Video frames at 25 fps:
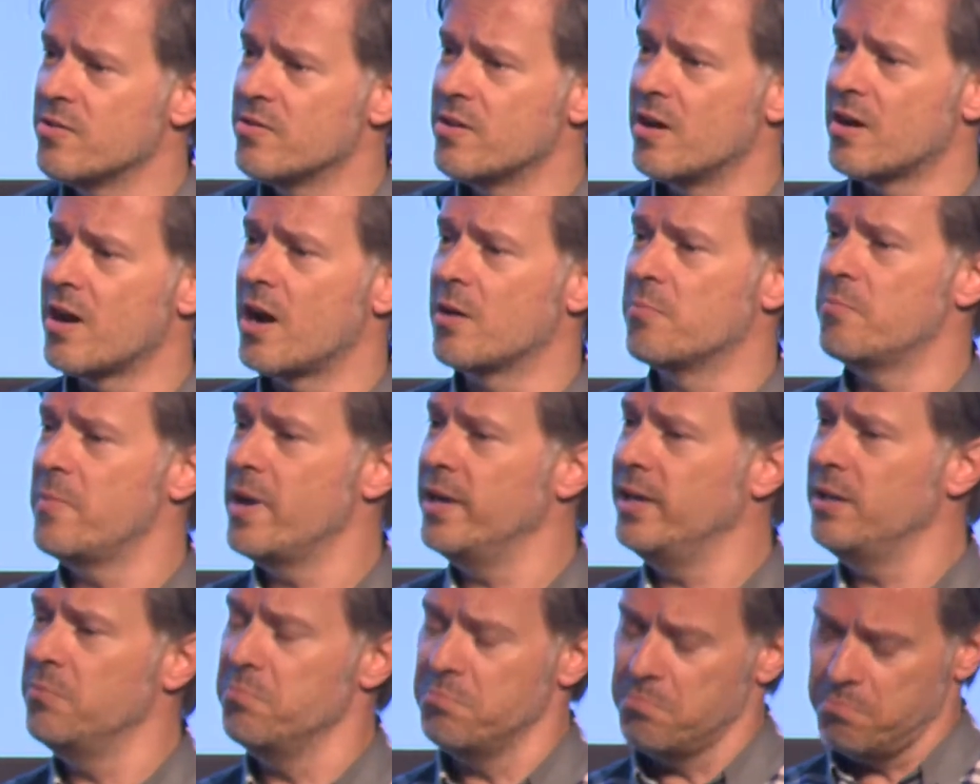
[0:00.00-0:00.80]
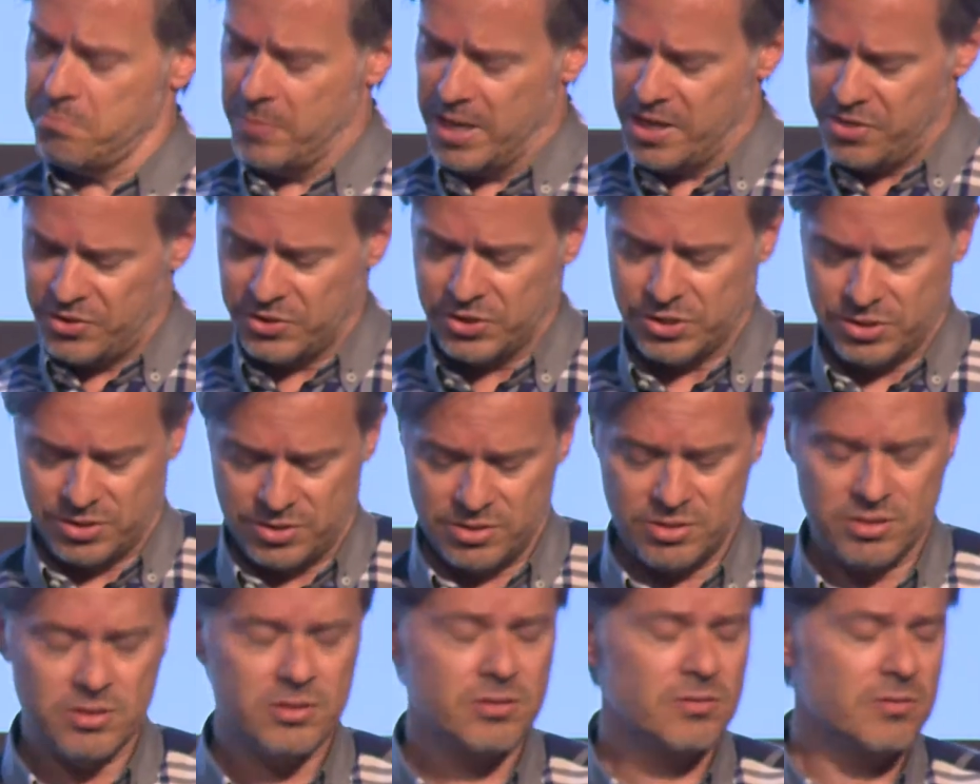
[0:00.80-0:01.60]
there are many
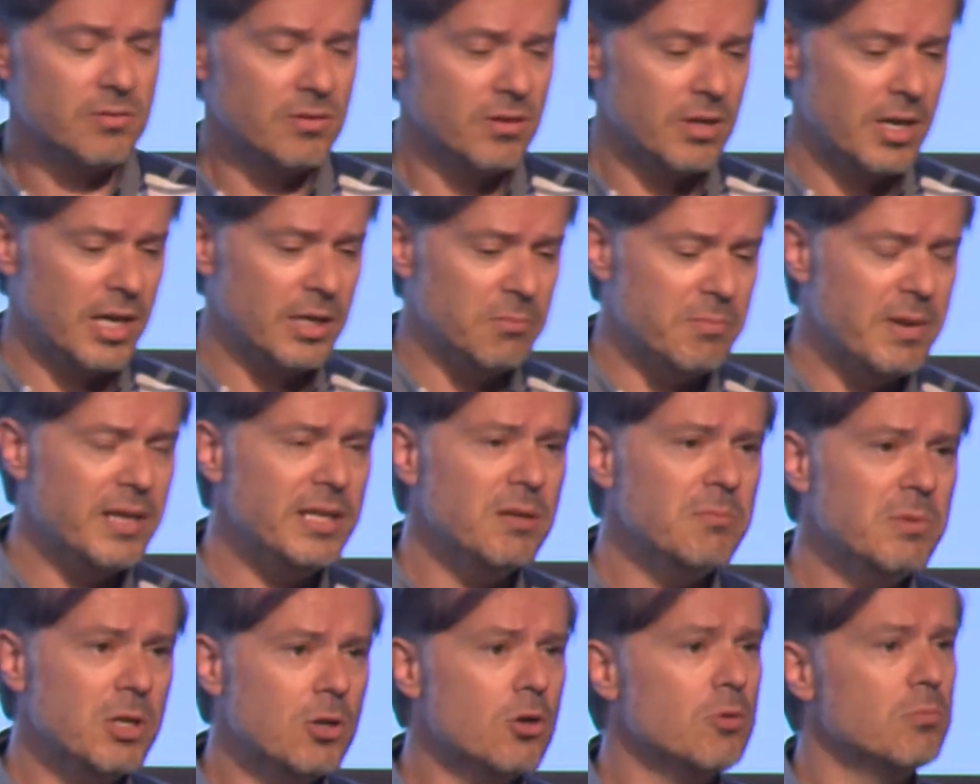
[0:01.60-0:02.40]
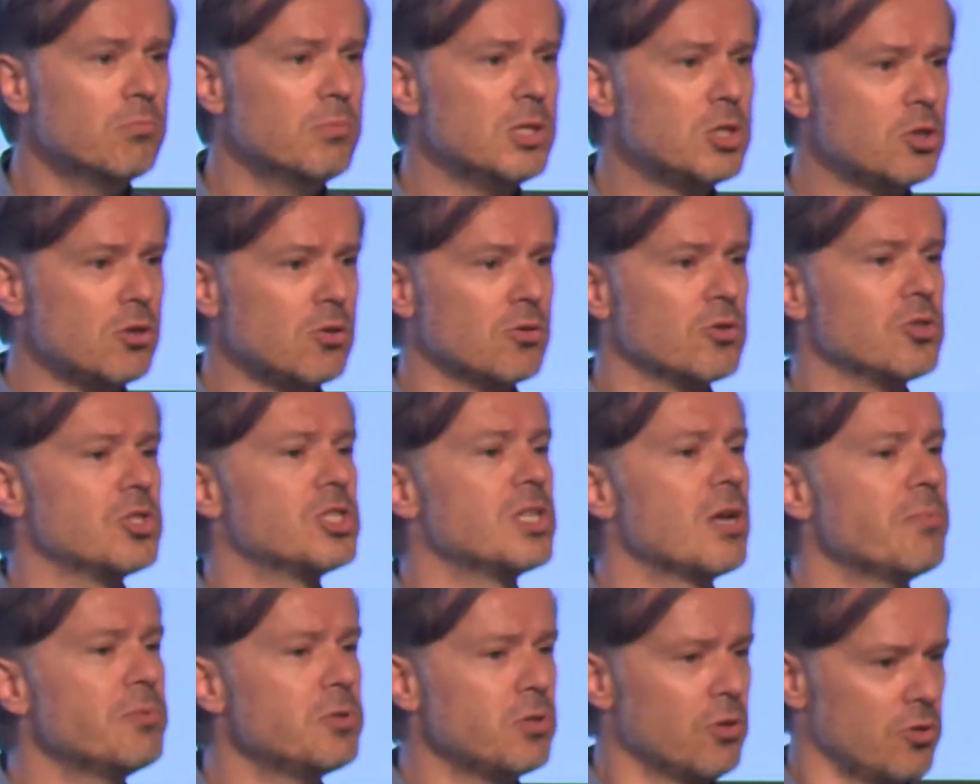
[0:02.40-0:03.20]
myths and many
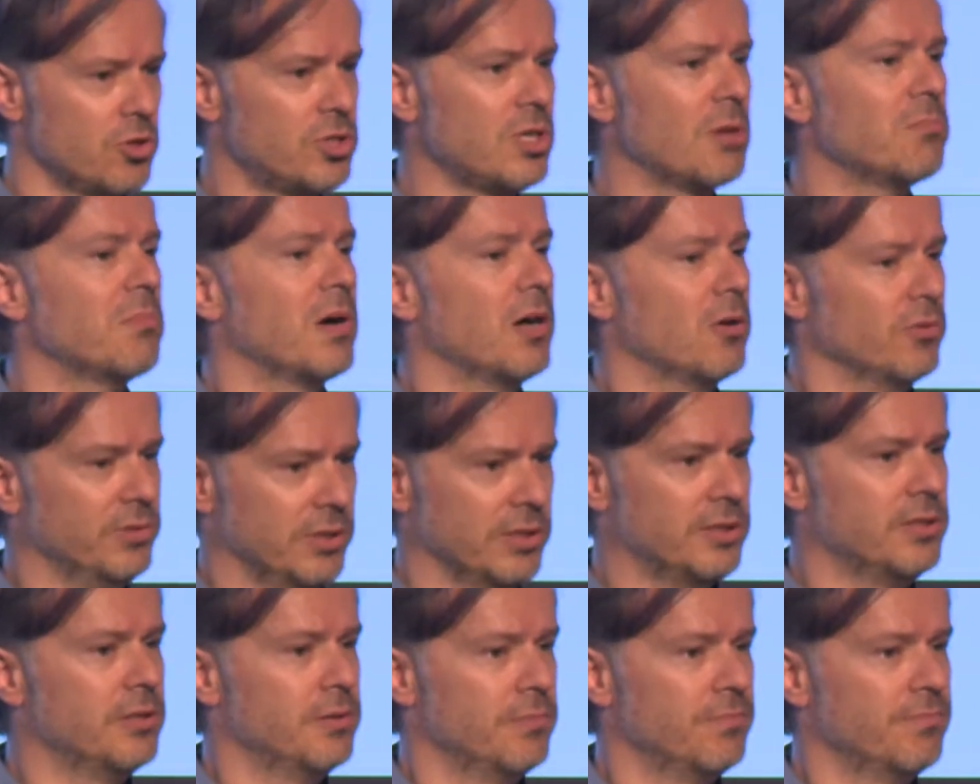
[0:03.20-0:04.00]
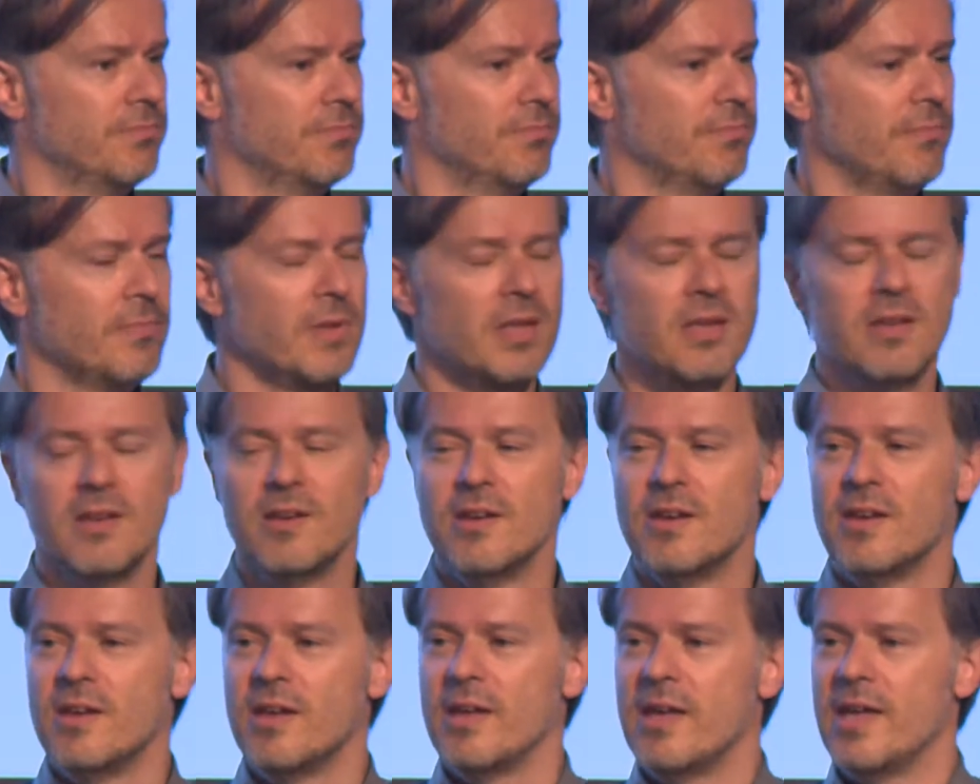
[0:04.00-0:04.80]
misconceptions about it.
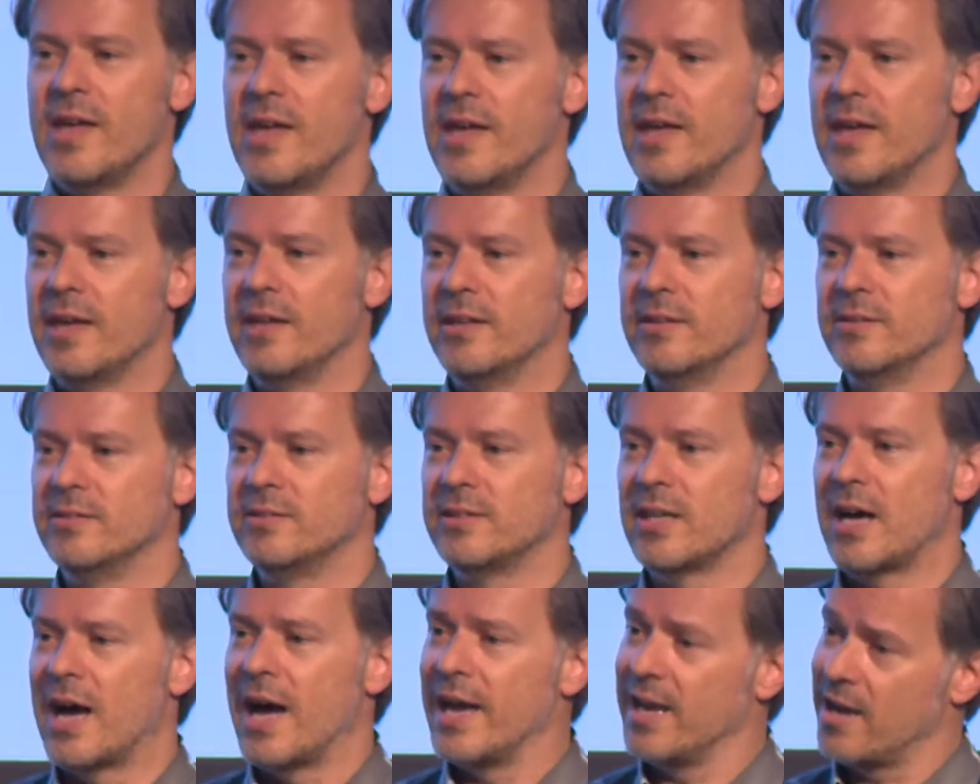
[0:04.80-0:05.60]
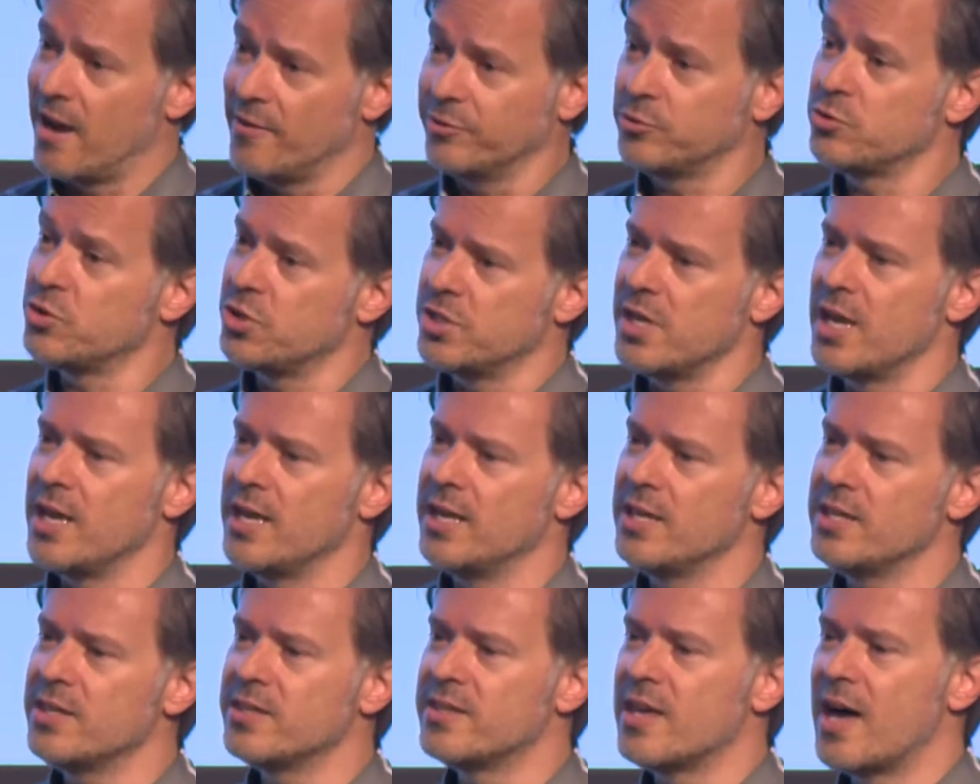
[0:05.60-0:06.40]
And I have to
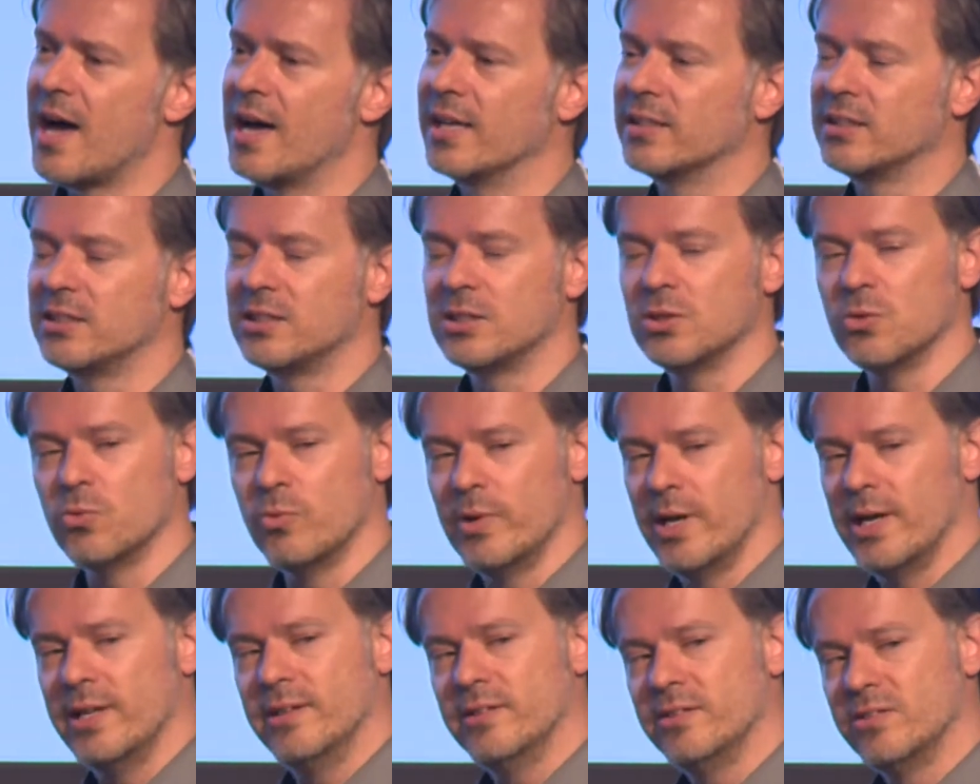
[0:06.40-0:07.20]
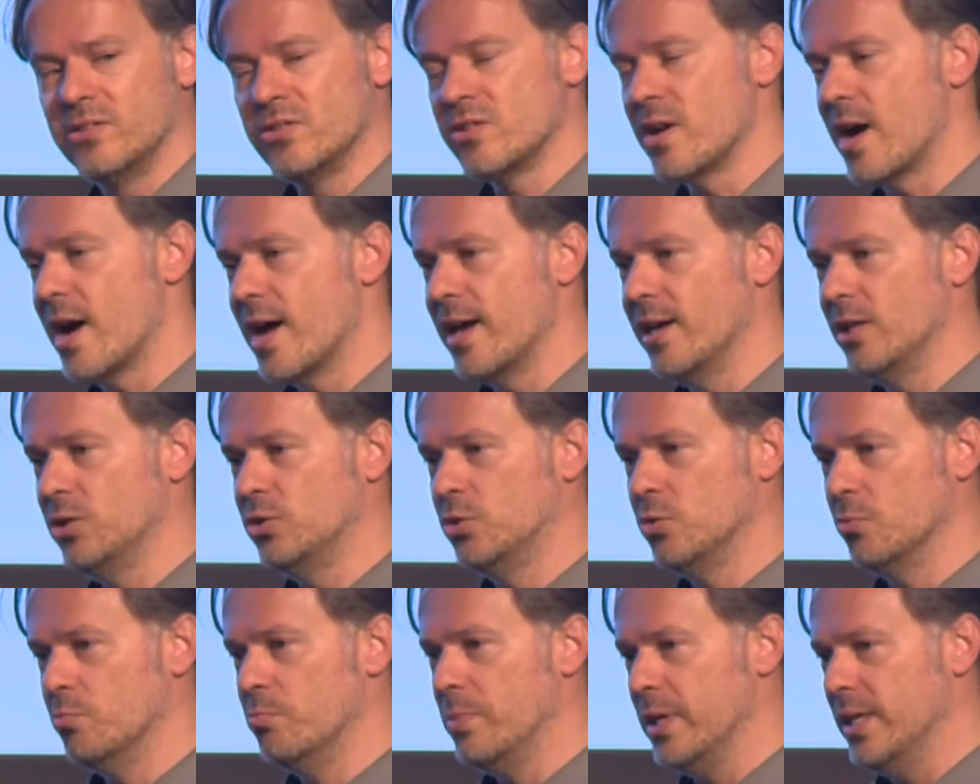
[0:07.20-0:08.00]
say that when trying
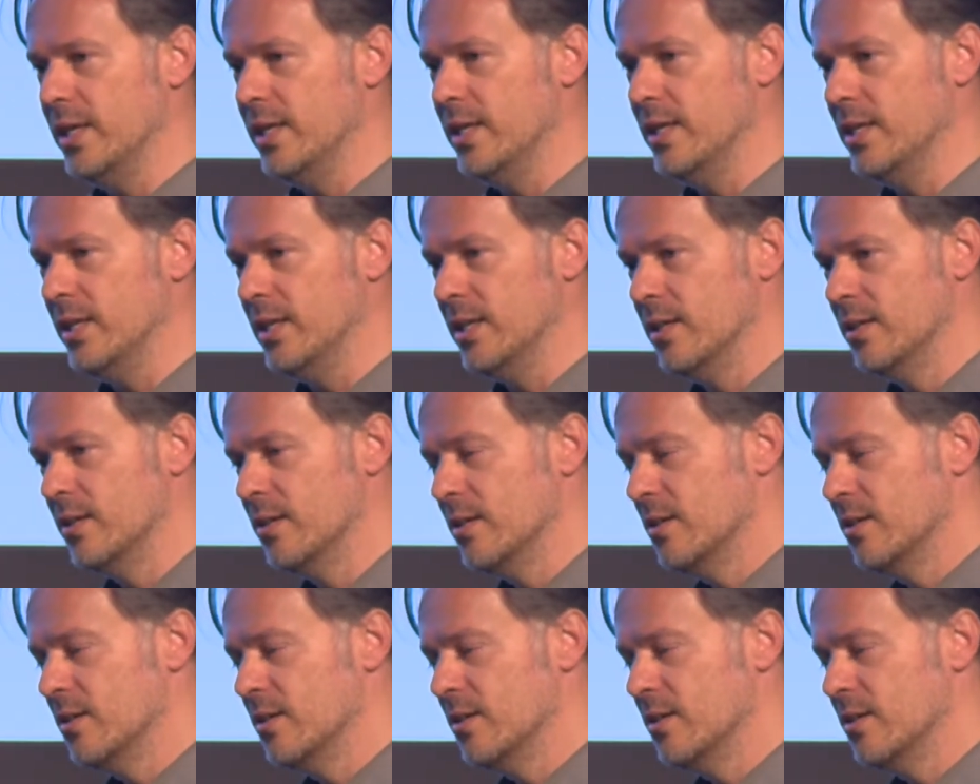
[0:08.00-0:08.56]
to be